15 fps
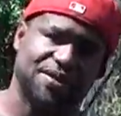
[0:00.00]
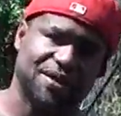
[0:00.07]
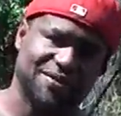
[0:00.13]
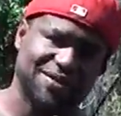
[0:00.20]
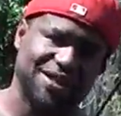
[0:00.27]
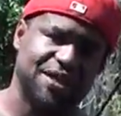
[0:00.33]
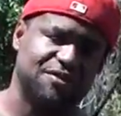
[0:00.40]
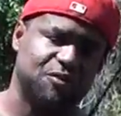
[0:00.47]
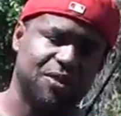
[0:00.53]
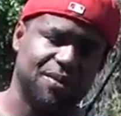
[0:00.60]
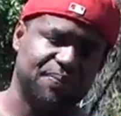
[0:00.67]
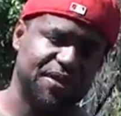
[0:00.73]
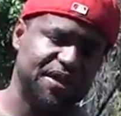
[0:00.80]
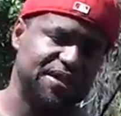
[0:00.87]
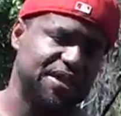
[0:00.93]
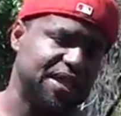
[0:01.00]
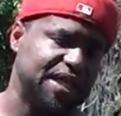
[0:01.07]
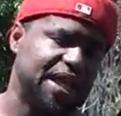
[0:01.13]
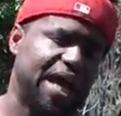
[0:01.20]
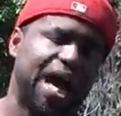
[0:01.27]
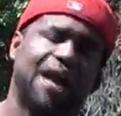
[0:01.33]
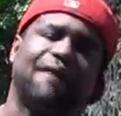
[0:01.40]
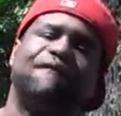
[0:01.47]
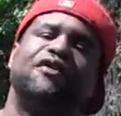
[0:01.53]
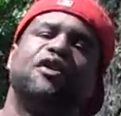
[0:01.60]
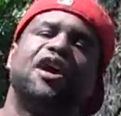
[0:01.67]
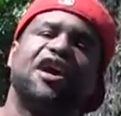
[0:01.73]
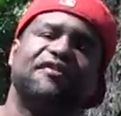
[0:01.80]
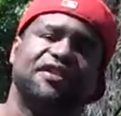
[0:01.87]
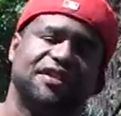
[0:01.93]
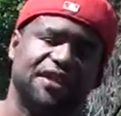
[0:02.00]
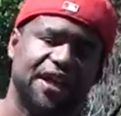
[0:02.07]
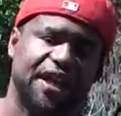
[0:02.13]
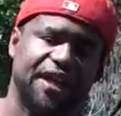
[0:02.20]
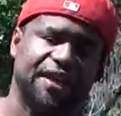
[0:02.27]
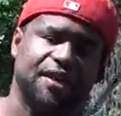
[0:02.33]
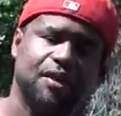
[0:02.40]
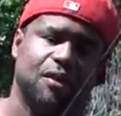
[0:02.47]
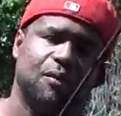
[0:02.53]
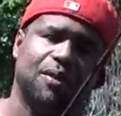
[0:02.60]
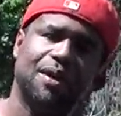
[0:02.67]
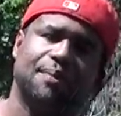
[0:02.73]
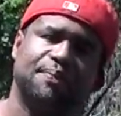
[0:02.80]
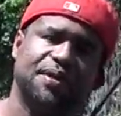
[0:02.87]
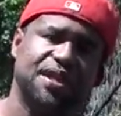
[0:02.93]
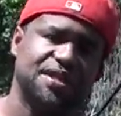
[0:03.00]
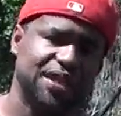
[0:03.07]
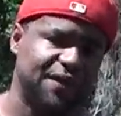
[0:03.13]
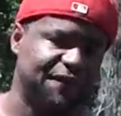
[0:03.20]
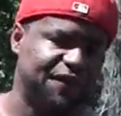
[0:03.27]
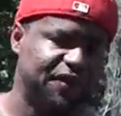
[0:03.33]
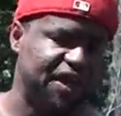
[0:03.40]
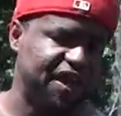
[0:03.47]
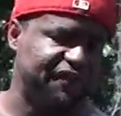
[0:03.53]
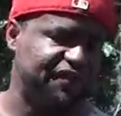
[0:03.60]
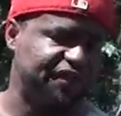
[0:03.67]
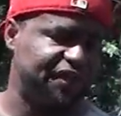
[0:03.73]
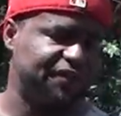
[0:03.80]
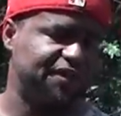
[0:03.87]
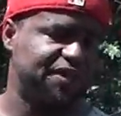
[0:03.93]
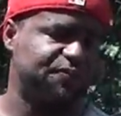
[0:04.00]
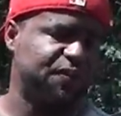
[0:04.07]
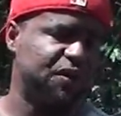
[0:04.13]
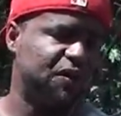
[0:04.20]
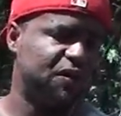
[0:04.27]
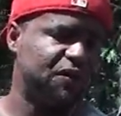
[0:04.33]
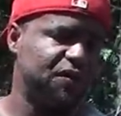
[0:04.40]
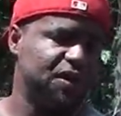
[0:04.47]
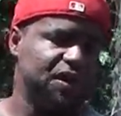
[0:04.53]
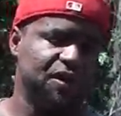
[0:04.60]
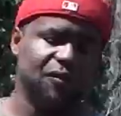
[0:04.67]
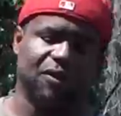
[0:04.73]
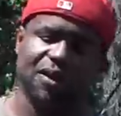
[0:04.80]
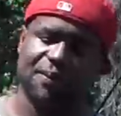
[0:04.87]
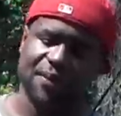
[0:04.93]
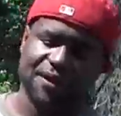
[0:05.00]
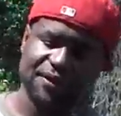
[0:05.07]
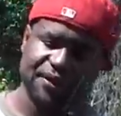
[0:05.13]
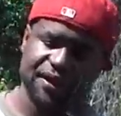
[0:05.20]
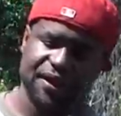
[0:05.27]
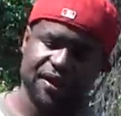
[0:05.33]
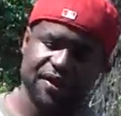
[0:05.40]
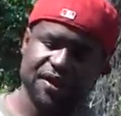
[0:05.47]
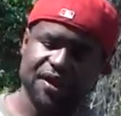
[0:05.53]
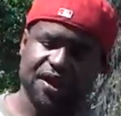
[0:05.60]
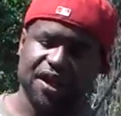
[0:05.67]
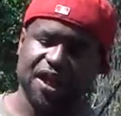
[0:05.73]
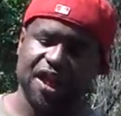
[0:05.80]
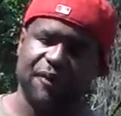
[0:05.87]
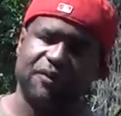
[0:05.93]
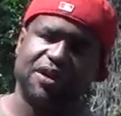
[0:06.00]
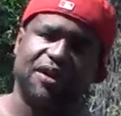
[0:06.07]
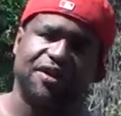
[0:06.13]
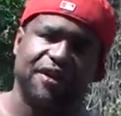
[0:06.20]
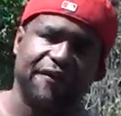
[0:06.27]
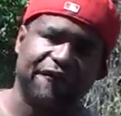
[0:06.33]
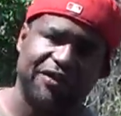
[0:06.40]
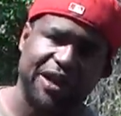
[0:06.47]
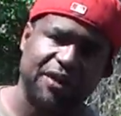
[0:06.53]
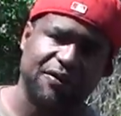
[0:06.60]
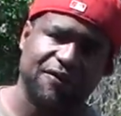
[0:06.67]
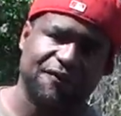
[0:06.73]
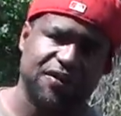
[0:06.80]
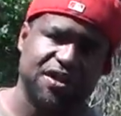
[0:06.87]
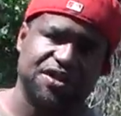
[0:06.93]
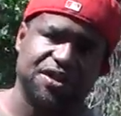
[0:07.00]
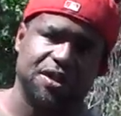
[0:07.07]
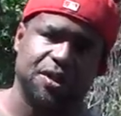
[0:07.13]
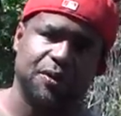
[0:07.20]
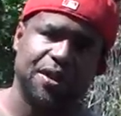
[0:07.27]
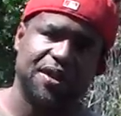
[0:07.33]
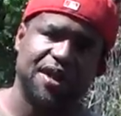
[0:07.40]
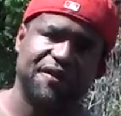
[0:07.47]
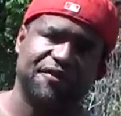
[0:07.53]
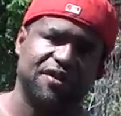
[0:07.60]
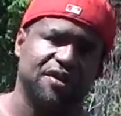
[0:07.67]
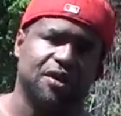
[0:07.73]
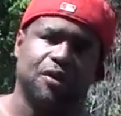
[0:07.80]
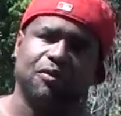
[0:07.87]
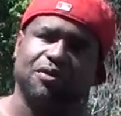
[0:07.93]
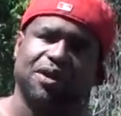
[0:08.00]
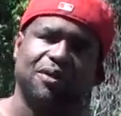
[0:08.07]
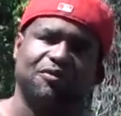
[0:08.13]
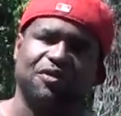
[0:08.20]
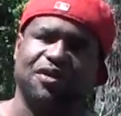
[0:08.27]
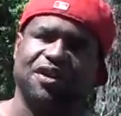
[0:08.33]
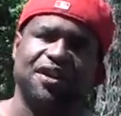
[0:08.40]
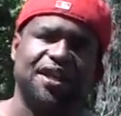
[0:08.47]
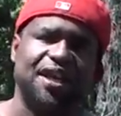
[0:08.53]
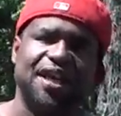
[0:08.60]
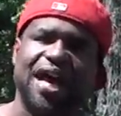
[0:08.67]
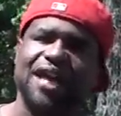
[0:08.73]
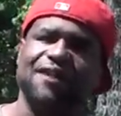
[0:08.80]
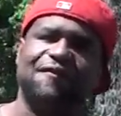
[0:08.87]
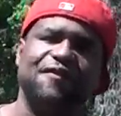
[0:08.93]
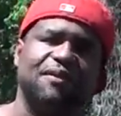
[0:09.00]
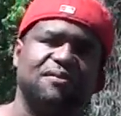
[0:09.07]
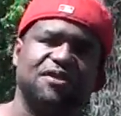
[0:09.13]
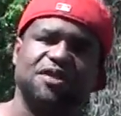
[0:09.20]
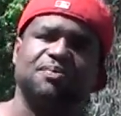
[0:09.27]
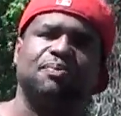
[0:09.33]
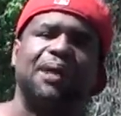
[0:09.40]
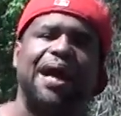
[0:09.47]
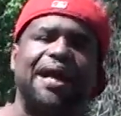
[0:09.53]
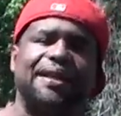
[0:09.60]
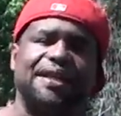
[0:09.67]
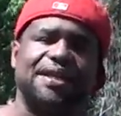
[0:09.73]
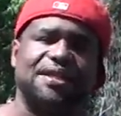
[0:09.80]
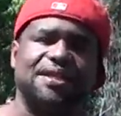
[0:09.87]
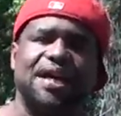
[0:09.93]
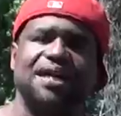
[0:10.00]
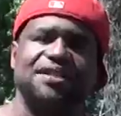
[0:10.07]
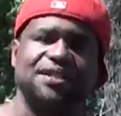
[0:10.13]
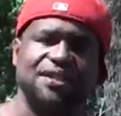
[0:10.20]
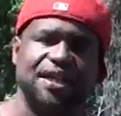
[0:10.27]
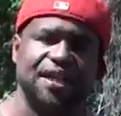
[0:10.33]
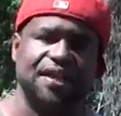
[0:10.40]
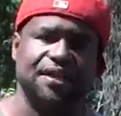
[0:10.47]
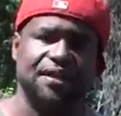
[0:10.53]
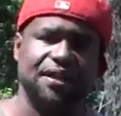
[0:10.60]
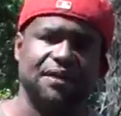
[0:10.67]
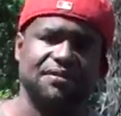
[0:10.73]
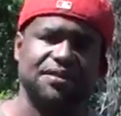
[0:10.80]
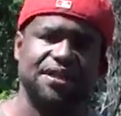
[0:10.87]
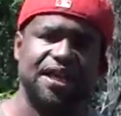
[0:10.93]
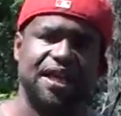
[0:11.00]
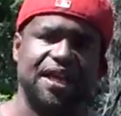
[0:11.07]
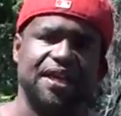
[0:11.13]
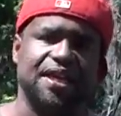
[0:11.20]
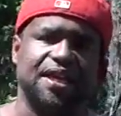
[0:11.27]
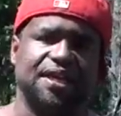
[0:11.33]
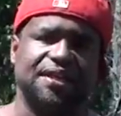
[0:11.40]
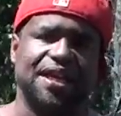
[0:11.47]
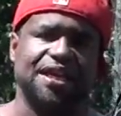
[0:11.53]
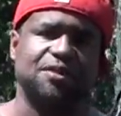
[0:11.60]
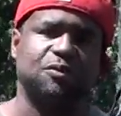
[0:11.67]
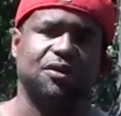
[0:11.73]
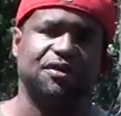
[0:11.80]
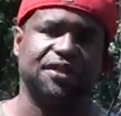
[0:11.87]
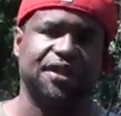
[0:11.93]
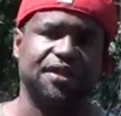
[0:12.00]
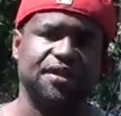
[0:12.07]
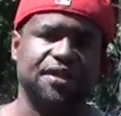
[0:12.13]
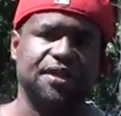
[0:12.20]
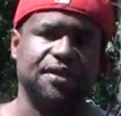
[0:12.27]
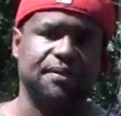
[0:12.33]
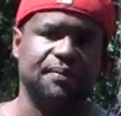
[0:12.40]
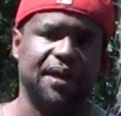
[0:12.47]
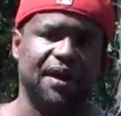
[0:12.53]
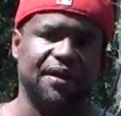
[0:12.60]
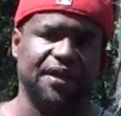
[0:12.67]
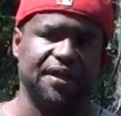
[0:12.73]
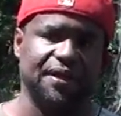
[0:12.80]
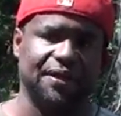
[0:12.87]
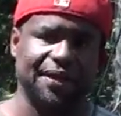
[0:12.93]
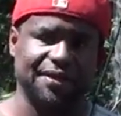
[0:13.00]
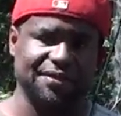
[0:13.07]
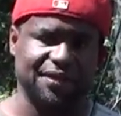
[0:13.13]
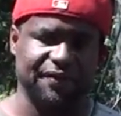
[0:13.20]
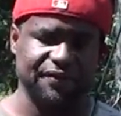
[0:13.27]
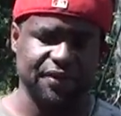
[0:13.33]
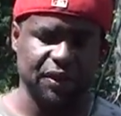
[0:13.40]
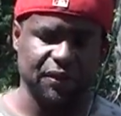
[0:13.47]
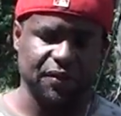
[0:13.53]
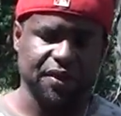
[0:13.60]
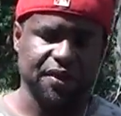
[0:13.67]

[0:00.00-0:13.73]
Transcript: You know, I say it's one piece. I don't feel everything. One piece, I don't feel everything on this pole. When I'm out there and when I'm getting flounder fishing and whatever, when I'm reeling in, I don't feel them just biting it, touching it. You know what I'm saying? That's one thing that's good about it and all that stuff though.